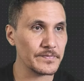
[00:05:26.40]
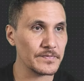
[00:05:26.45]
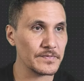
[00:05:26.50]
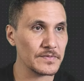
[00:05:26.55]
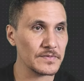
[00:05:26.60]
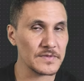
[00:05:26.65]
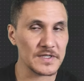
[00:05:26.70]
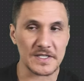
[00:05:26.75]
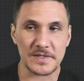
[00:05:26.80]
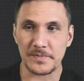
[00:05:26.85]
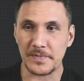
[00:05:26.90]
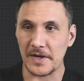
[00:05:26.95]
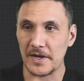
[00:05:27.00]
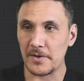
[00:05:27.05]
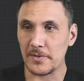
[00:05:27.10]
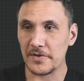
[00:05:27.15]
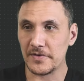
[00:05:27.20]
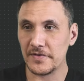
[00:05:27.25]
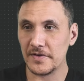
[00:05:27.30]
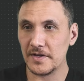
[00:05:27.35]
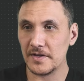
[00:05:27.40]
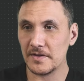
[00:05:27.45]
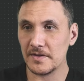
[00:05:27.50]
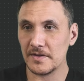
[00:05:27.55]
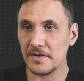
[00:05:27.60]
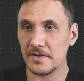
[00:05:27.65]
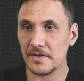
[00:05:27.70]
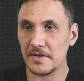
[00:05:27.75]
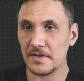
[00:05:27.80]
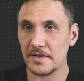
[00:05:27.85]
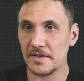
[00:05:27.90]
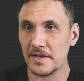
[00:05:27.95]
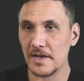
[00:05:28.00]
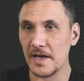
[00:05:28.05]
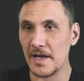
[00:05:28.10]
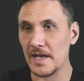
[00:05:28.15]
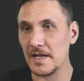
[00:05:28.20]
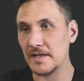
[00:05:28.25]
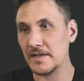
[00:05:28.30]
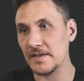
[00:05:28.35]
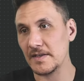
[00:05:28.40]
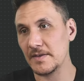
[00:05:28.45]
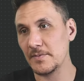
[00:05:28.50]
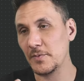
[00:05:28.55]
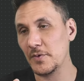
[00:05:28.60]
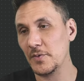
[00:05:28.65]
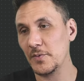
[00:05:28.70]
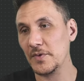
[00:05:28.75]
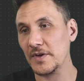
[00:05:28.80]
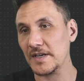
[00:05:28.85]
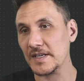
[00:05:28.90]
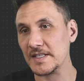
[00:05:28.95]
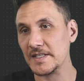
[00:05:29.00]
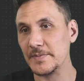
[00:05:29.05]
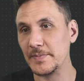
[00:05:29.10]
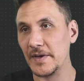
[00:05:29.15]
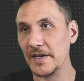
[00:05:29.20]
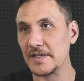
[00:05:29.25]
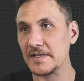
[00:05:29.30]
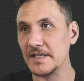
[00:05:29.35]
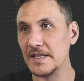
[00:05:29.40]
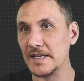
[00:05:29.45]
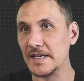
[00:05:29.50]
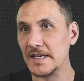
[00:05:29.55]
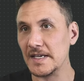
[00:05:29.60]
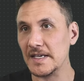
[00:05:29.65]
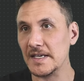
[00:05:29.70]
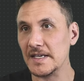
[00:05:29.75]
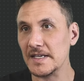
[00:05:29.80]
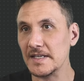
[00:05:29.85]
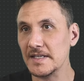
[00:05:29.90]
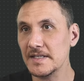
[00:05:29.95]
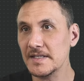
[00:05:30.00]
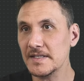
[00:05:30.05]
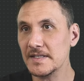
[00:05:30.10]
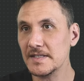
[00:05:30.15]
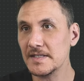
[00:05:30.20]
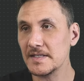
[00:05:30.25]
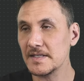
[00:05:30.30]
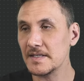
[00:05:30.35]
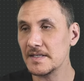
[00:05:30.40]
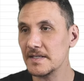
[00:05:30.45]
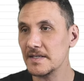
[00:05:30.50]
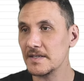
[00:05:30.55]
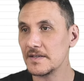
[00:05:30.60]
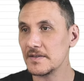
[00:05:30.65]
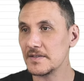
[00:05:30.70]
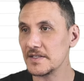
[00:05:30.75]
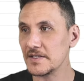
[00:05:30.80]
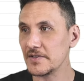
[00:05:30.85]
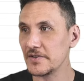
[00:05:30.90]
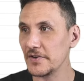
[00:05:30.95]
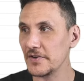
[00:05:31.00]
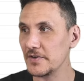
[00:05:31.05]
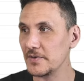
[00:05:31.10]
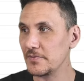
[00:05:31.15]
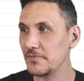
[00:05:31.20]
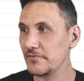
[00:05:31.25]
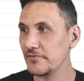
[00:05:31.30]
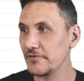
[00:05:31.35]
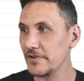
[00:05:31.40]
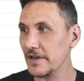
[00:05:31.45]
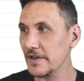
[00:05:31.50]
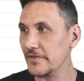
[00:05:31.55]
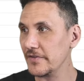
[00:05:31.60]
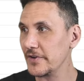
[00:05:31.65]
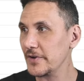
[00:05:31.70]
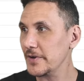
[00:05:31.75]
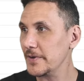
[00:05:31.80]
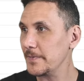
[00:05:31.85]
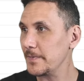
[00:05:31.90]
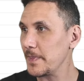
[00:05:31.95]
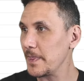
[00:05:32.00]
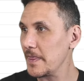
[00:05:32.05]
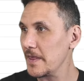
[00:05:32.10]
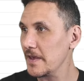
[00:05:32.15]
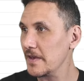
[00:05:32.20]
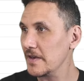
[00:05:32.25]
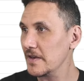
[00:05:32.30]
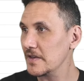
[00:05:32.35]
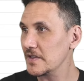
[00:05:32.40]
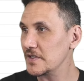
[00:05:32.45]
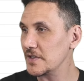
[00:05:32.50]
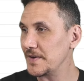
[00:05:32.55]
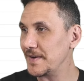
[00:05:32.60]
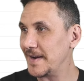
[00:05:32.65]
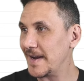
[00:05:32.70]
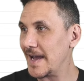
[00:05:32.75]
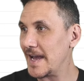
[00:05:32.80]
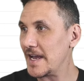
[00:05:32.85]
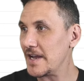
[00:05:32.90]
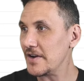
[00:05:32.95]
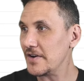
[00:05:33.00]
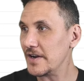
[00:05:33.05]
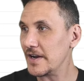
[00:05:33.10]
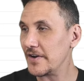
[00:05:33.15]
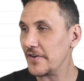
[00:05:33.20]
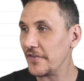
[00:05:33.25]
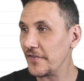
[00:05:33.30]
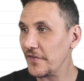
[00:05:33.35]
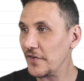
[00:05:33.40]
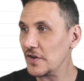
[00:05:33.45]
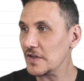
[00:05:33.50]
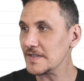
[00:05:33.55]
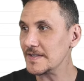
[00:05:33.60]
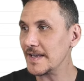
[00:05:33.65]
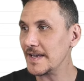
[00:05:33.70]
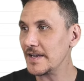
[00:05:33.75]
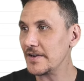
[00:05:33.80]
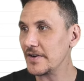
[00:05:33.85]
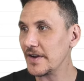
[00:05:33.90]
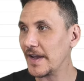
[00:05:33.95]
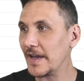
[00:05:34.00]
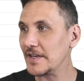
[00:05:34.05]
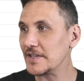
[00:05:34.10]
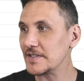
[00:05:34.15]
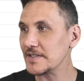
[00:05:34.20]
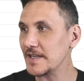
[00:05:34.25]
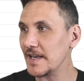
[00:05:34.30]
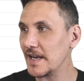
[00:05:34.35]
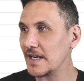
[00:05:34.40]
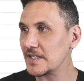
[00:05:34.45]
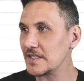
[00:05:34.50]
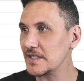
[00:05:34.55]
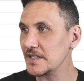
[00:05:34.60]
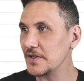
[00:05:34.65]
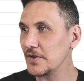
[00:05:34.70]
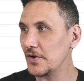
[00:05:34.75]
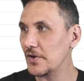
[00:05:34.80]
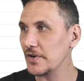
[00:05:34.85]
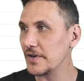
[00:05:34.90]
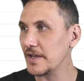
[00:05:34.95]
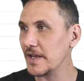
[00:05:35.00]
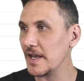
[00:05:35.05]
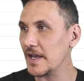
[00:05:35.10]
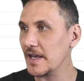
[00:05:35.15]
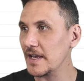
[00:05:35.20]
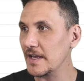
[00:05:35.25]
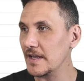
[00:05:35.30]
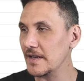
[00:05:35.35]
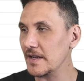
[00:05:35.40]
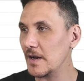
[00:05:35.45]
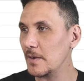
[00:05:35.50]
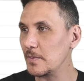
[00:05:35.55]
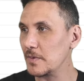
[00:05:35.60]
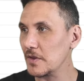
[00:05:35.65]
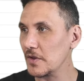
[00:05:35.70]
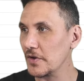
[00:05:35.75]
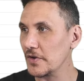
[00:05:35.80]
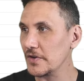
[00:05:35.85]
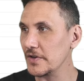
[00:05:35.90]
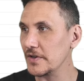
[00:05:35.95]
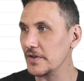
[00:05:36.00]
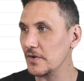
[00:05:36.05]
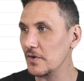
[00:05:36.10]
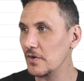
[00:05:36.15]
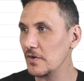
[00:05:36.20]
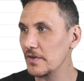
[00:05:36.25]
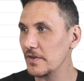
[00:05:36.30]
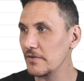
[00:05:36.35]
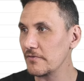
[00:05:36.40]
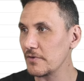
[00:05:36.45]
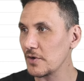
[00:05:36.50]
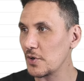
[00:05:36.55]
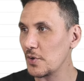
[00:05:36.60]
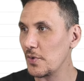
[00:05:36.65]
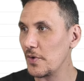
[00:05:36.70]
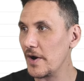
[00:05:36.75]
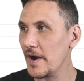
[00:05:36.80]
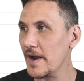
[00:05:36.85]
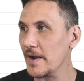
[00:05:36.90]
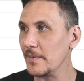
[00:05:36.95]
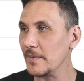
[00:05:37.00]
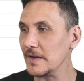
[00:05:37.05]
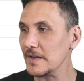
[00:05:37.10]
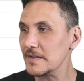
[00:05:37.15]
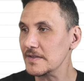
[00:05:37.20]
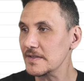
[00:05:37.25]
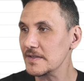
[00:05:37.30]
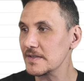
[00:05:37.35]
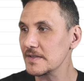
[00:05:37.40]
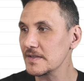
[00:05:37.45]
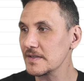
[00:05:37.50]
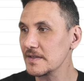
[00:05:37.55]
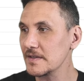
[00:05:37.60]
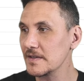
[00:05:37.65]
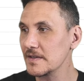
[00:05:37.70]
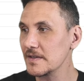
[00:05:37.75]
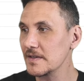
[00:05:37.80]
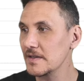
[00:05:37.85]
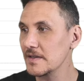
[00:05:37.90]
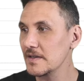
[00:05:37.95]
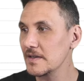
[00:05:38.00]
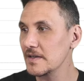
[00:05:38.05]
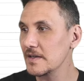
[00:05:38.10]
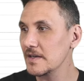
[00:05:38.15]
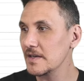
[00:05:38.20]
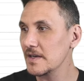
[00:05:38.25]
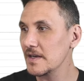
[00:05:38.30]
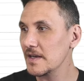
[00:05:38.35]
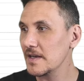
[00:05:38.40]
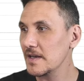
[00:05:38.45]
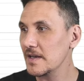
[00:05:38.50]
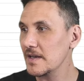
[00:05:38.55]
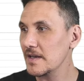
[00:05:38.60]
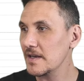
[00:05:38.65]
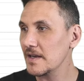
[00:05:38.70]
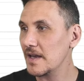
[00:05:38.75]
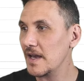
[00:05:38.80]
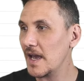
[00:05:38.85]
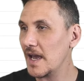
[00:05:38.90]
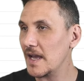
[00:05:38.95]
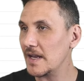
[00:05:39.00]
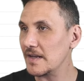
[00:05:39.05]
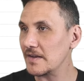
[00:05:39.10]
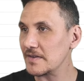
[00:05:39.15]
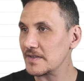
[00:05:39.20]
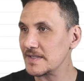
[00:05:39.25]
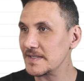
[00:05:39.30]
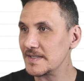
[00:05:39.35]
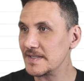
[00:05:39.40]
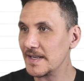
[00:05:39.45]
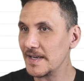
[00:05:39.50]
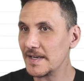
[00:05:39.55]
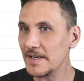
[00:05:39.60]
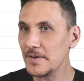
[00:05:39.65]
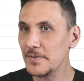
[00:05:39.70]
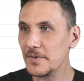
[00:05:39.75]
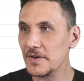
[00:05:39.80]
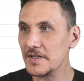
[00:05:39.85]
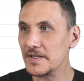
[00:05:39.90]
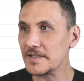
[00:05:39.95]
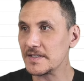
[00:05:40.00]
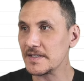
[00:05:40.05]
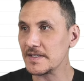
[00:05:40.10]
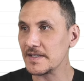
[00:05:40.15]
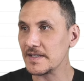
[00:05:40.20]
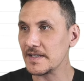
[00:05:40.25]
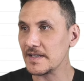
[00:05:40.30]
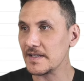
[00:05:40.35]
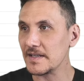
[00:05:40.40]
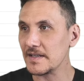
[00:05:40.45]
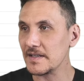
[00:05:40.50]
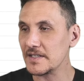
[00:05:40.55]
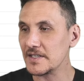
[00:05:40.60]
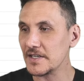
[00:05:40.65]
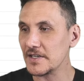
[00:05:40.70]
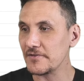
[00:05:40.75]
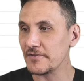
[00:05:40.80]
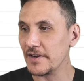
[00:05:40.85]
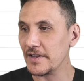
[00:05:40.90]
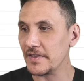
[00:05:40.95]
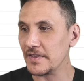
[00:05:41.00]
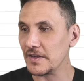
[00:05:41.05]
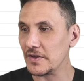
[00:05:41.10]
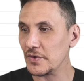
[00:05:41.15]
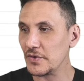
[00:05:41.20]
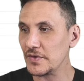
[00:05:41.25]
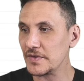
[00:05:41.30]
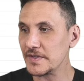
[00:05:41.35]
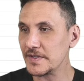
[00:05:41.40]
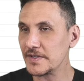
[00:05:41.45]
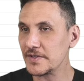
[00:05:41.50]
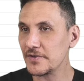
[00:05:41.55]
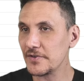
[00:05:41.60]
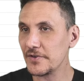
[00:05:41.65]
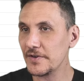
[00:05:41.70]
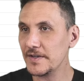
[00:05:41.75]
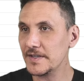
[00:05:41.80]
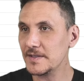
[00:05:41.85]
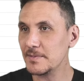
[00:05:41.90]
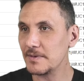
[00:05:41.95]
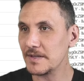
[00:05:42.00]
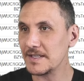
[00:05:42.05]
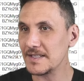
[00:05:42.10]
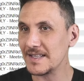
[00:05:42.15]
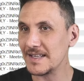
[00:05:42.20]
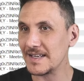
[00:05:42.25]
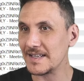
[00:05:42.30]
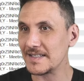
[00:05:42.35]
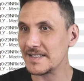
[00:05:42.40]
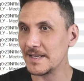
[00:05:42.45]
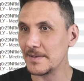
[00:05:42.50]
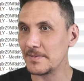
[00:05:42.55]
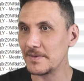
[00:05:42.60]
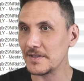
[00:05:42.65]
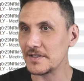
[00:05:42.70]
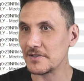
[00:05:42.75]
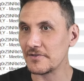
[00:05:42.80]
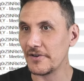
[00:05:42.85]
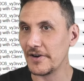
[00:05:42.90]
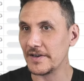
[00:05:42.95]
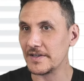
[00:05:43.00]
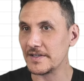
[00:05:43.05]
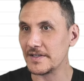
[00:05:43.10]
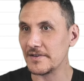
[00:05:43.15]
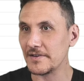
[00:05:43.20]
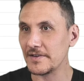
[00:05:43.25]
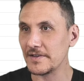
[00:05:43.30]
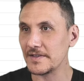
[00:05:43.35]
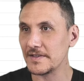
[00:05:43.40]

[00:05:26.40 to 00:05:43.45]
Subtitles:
Just bear with it. And what we're expecting is, just go preview it. So our first AI agent's actually gone and uploaded the requirements. And our second one is going to generate the user stories plus the acceptance criteria.